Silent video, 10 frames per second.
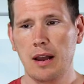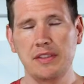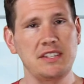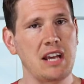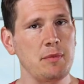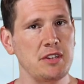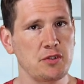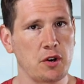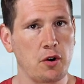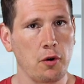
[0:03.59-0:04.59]
At the time of
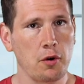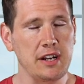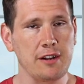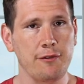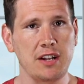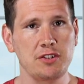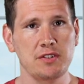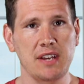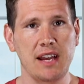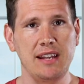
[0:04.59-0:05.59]
this recording,
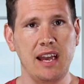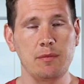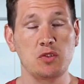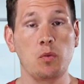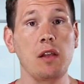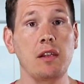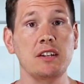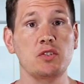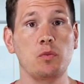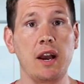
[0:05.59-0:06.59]
Avengers Endgame is well on
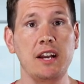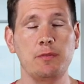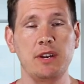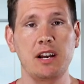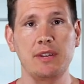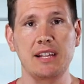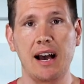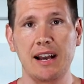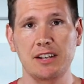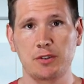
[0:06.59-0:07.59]
its way to becoming the
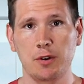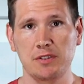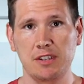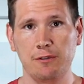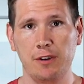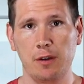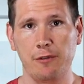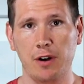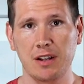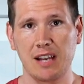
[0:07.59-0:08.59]
highest grossing film
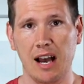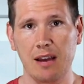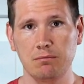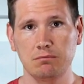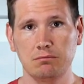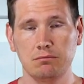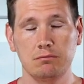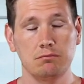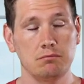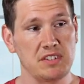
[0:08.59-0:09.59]
of all time.
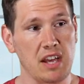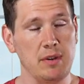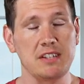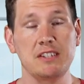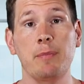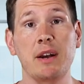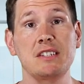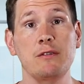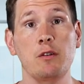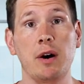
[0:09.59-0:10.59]
Does that mean it's the
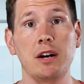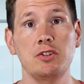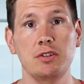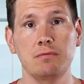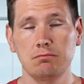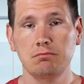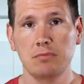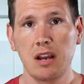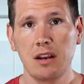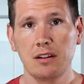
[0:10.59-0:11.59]
best of the bunch?
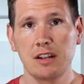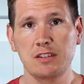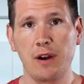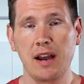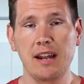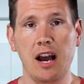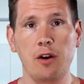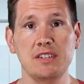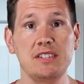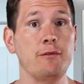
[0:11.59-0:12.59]
Let's find
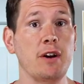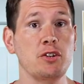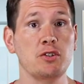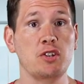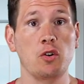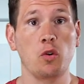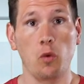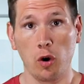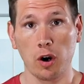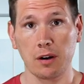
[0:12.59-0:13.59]
out as the Avengers go to
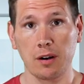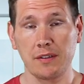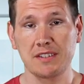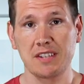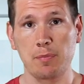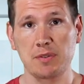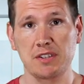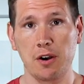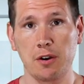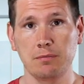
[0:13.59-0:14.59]
war on this
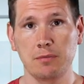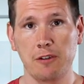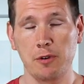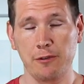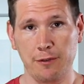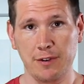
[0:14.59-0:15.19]
episode of Movie